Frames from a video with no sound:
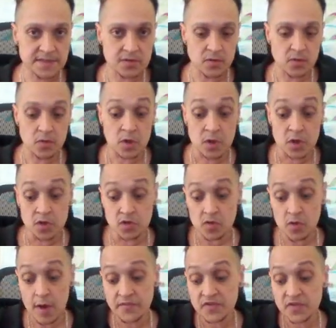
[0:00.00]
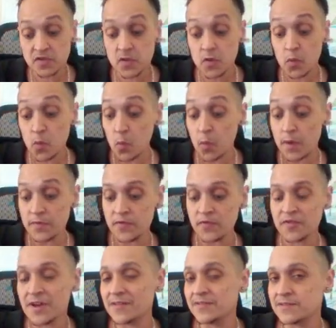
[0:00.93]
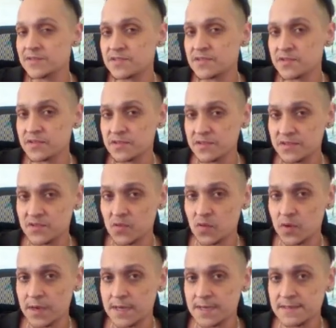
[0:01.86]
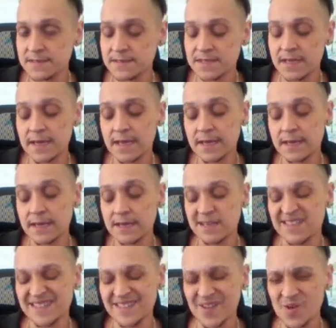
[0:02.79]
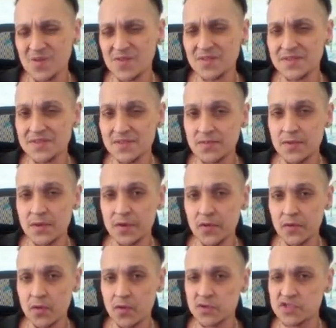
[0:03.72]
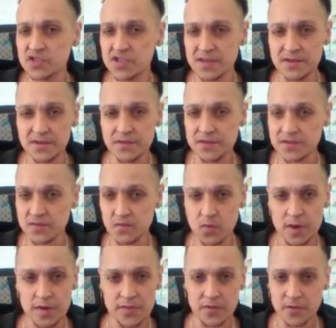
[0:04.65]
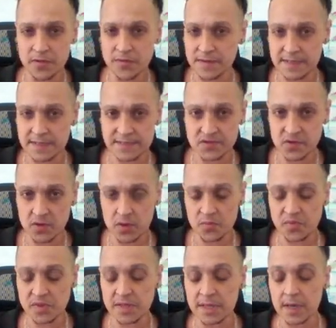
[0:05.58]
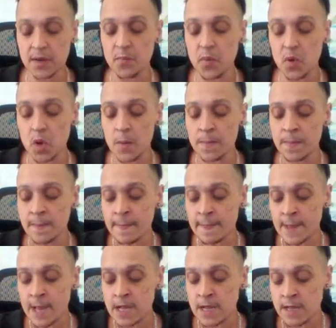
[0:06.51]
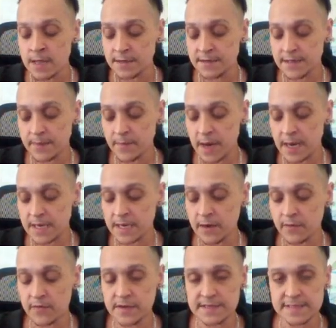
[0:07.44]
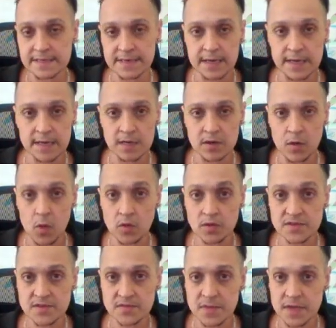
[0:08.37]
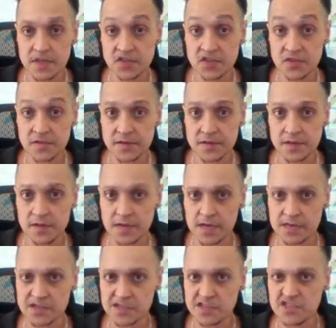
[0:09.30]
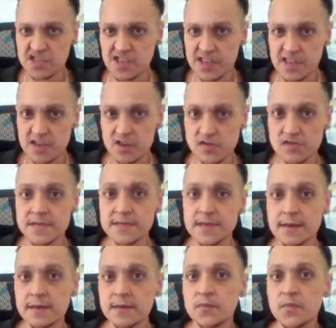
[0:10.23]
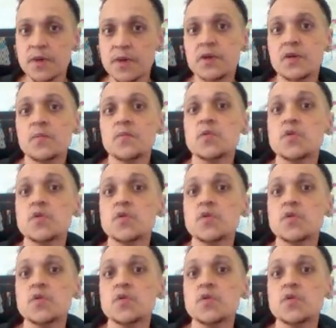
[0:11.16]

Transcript: so you'll have to know whether or not these are your stories, and also know your own genders and whether these are applicable. They might not resonate. Also make sure that you're not just checking your sun, but your